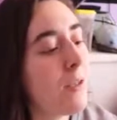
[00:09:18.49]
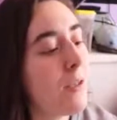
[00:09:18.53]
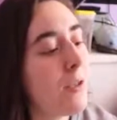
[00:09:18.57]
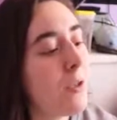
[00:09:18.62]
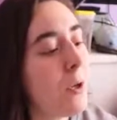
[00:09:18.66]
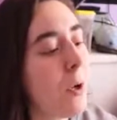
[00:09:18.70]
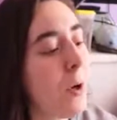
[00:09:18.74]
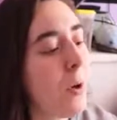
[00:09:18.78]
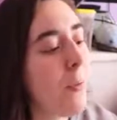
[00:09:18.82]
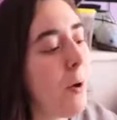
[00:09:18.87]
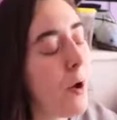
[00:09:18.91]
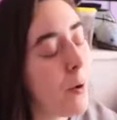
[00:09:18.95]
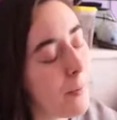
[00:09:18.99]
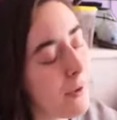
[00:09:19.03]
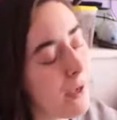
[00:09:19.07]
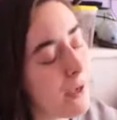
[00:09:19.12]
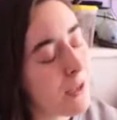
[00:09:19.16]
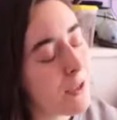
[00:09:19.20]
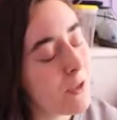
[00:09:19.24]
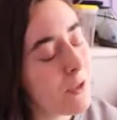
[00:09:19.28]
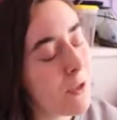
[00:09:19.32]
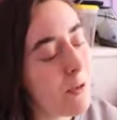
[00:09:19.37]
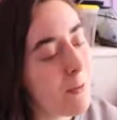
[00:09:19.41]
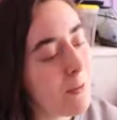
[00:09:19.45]
So I'm hoping
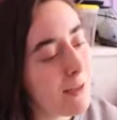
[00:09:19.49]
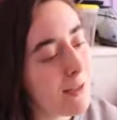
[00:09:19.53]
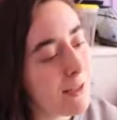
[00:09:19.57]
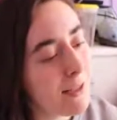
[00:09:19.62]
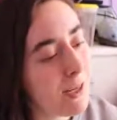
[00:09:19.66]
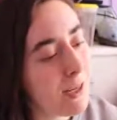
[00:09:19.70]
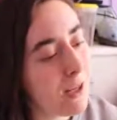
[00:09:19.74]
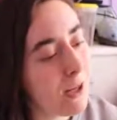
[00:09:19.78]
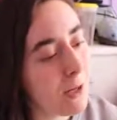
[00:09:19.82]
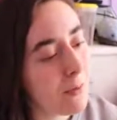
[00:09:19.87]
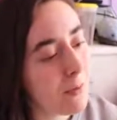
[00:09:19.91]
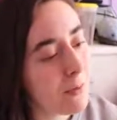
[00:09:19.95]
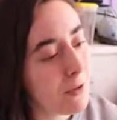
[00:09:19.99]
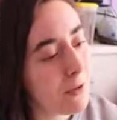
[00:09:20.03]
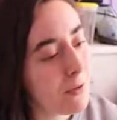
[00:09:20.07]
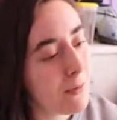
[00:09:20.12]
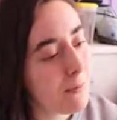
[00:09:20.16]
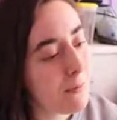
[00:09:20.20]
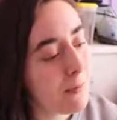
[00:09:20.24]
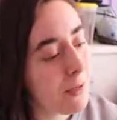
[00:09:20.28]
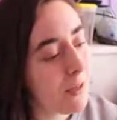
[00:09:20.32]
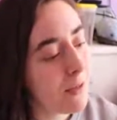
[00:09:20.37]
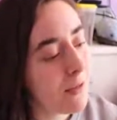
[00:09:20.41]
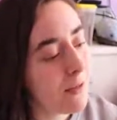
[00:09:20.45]
it's going to be the second
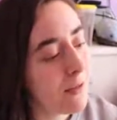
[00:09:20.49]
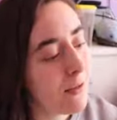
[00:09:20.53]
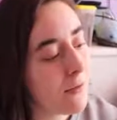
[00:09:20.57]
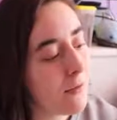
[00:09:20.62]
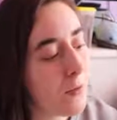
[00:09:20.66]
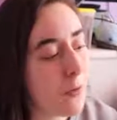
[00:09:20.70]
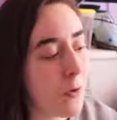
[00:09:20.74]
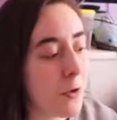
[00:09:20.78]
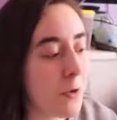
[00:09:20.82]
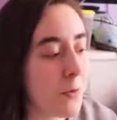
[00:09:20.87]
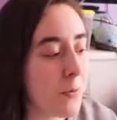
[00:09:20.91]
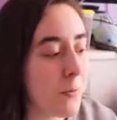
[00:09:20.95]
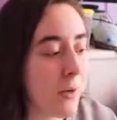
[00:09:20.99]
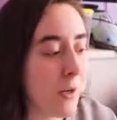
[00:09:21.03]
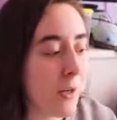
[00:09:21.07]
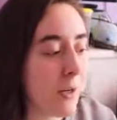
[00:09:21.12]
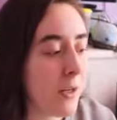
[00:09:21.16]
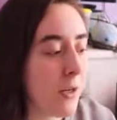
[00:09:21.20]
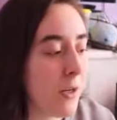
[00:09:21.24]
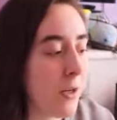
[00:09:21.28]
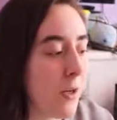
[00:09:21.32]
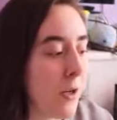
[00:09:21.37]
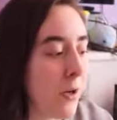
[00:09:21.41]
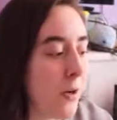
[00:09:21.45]
option, but of course we're not
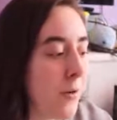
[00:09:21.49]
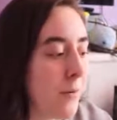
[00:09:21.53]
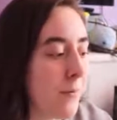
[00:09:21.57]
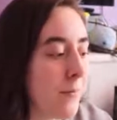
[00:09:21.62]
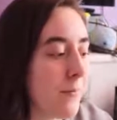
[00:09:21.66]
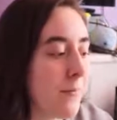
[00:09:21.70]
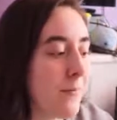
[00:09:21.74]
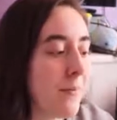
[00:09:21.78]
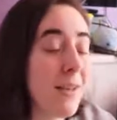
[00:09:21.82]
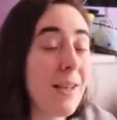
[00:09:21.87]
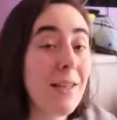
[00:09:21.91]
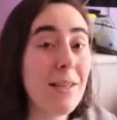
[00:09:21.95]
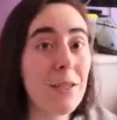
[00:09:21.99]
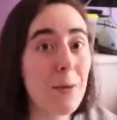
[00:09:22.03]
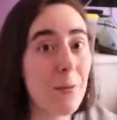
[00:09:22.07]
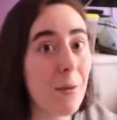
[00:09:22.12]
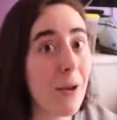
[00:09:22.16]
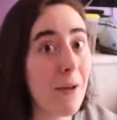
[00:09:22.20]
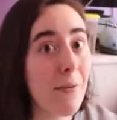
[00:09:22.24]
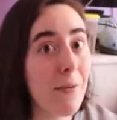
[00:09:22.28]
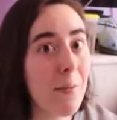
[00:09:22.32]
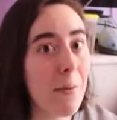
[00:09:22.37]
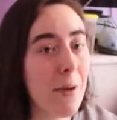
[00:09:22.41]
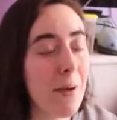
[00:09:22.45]
going to know until we
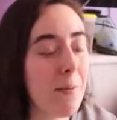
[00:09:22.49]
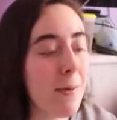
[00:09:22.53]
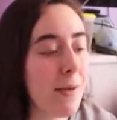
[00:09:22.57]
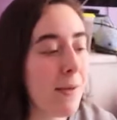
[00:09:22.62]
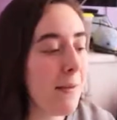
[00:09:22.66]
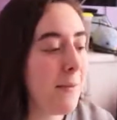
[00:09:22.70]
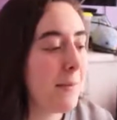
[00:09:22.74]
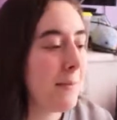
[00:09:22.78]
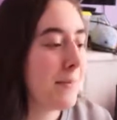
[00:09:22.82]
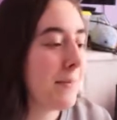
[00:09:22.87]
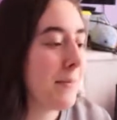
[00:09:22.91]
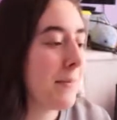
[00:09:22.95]
have the baby.